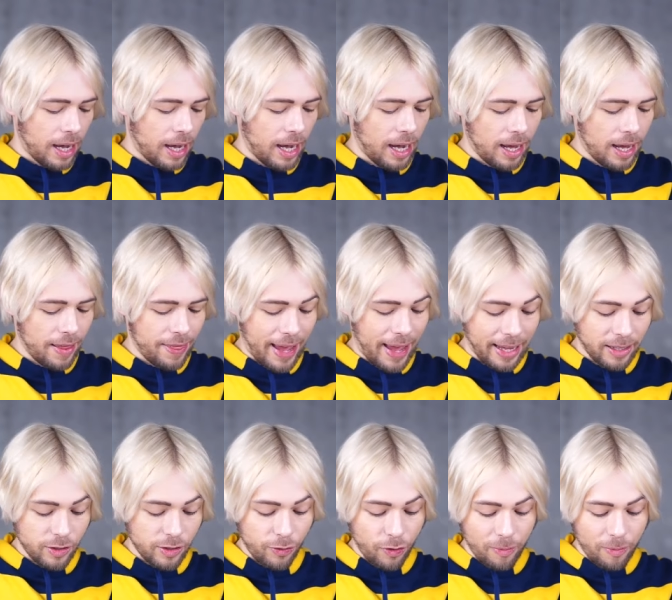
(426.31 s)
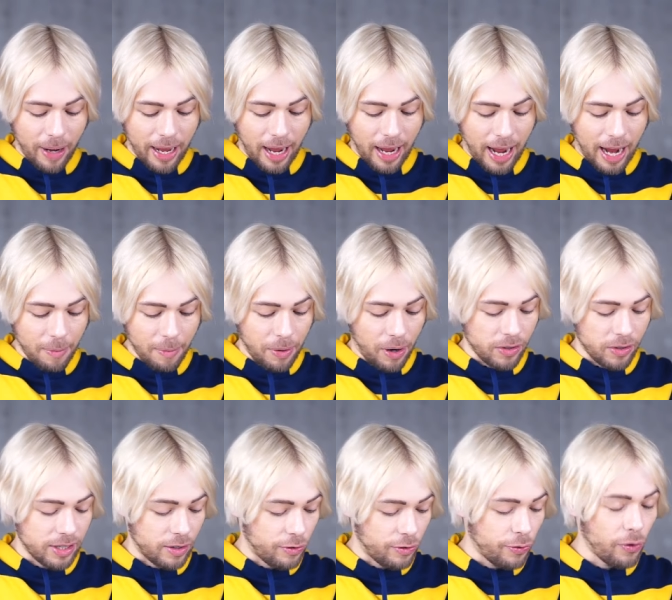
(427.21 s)
Uh, that's for my
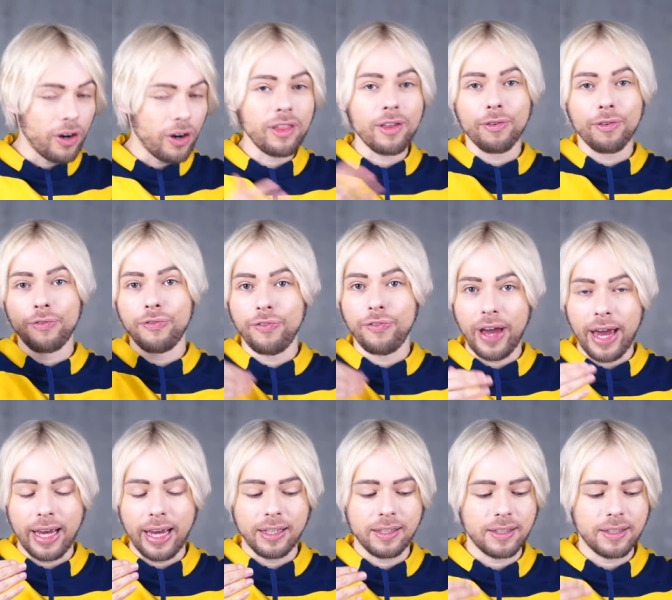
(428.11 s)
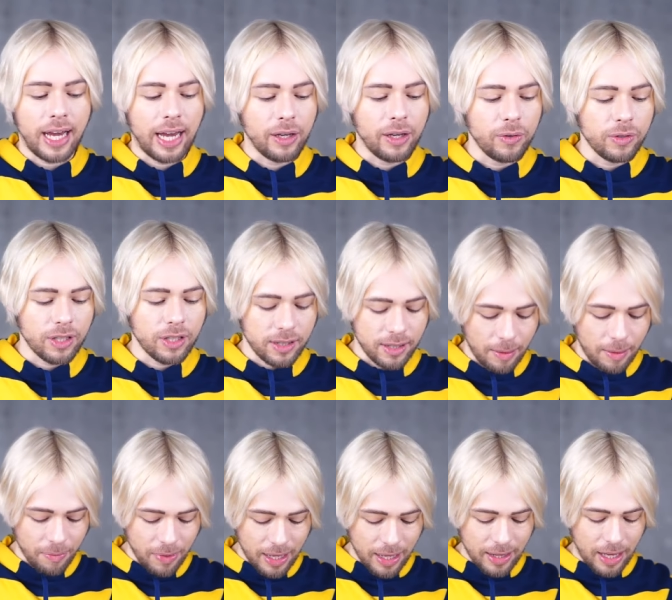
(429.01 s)
eyebrows. And for the face, I use
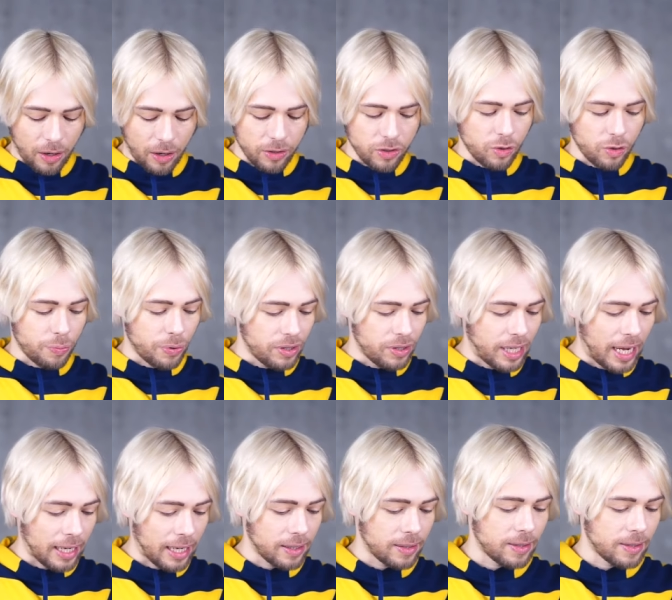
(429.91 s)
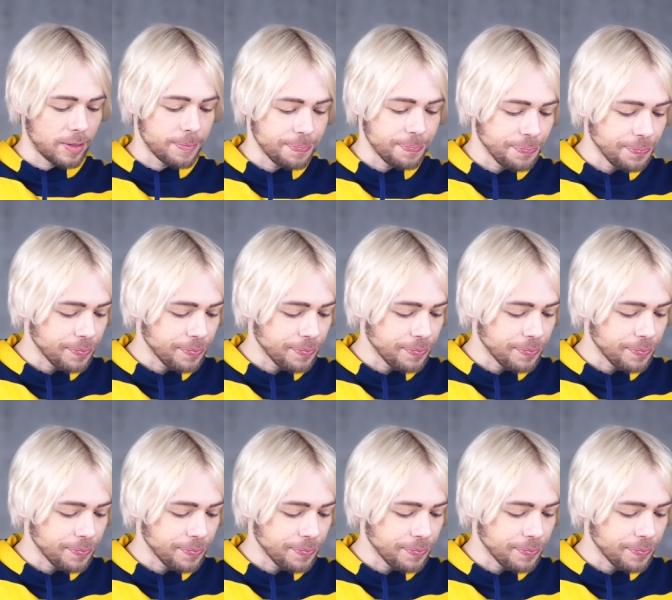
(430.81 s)
something that also protects,